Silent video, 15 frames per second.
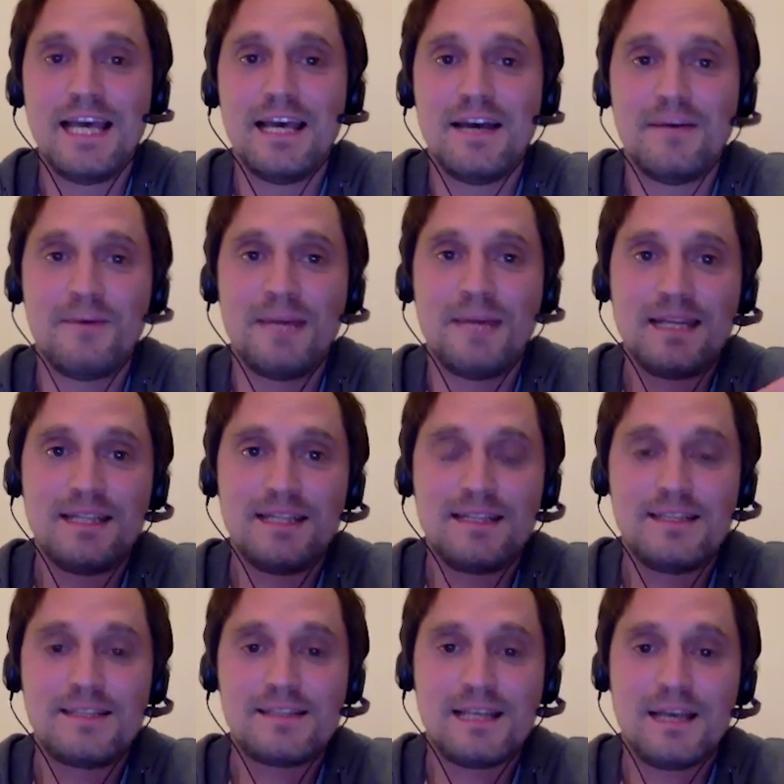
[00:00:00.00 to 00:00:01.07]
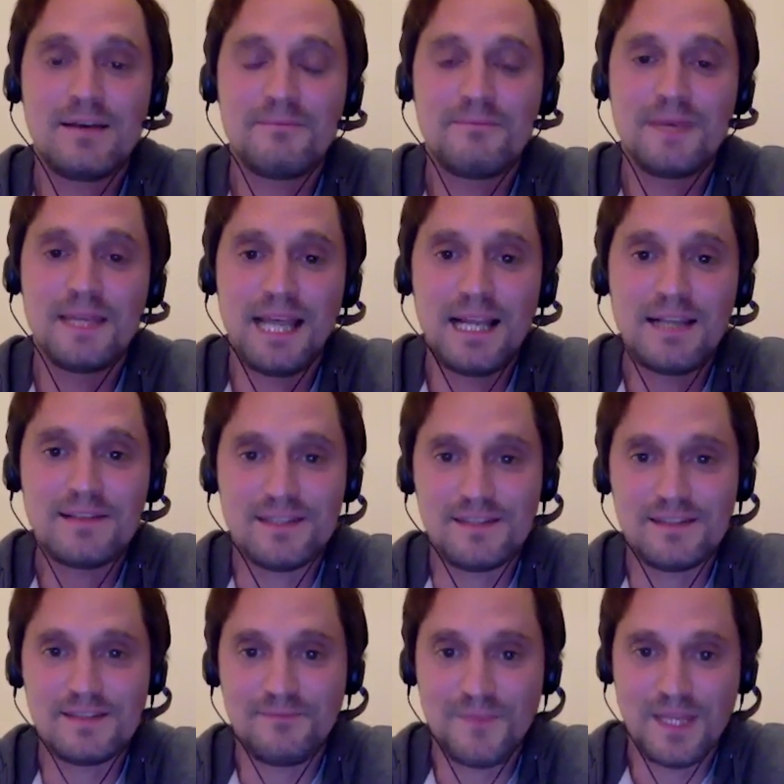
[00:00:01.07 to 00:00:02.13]
when I did this
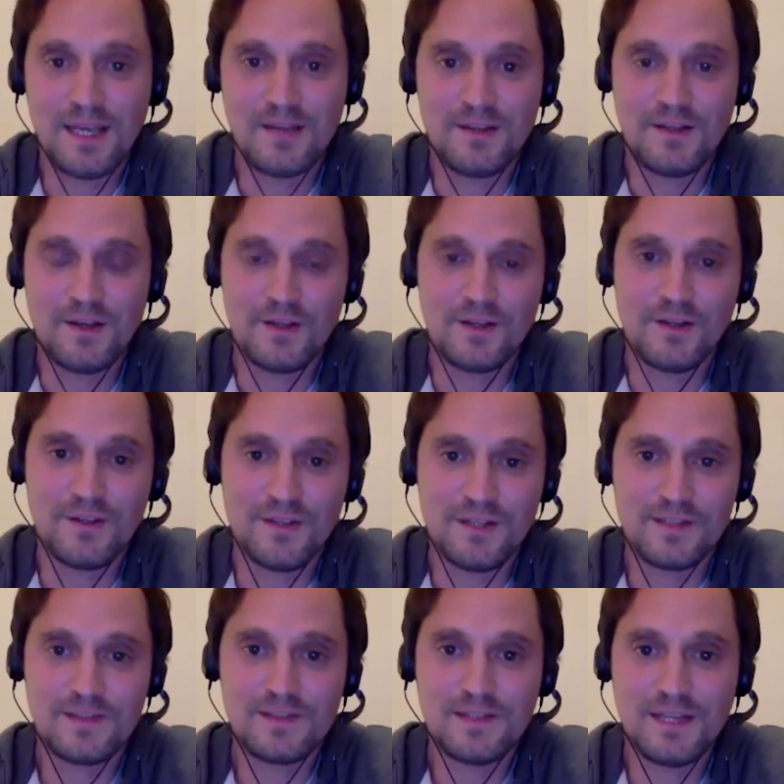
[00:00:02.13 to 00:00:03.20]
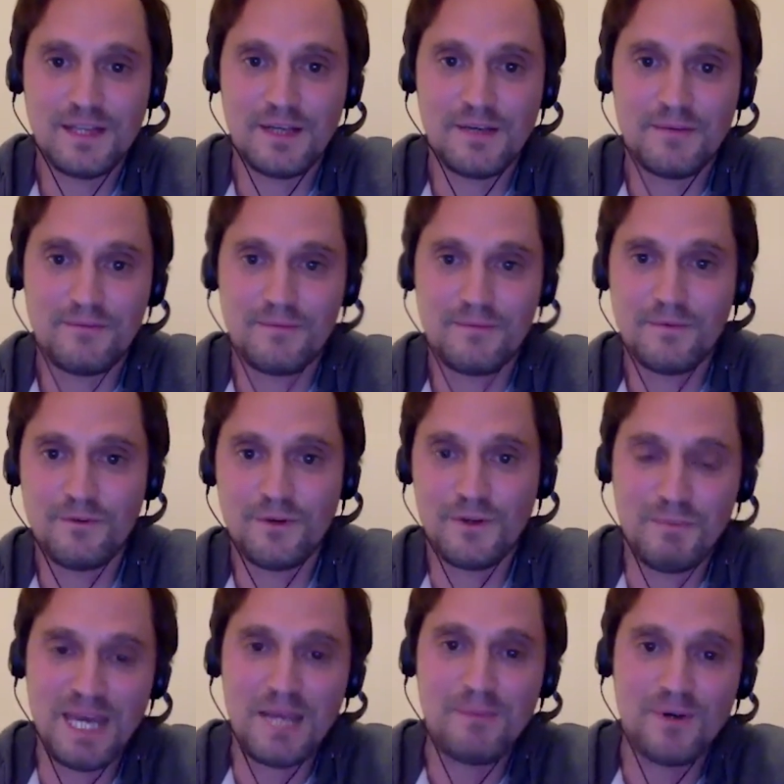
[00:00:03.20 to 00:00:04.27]
analysis on this for the
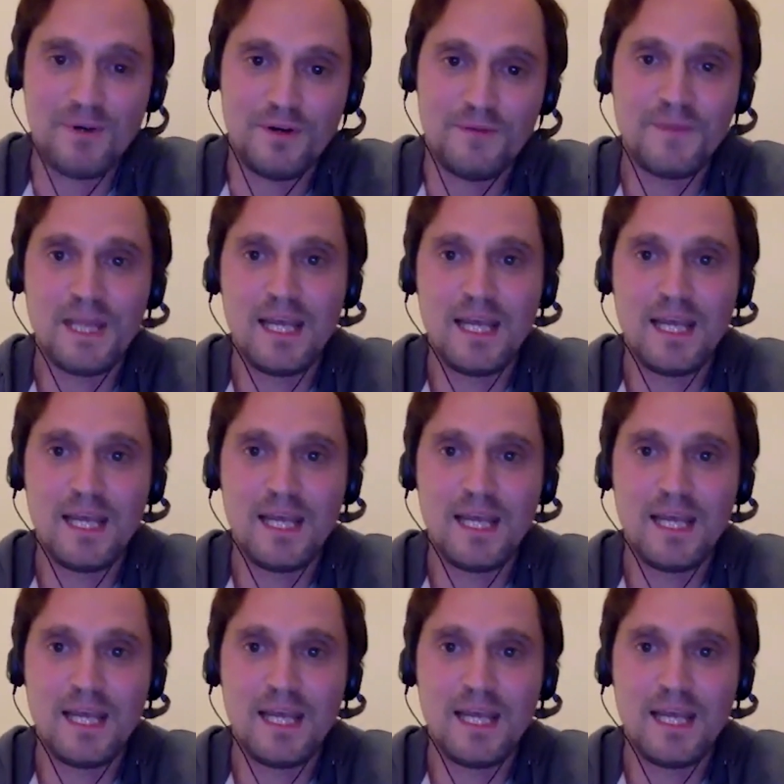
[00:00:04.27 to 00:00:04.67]
paper,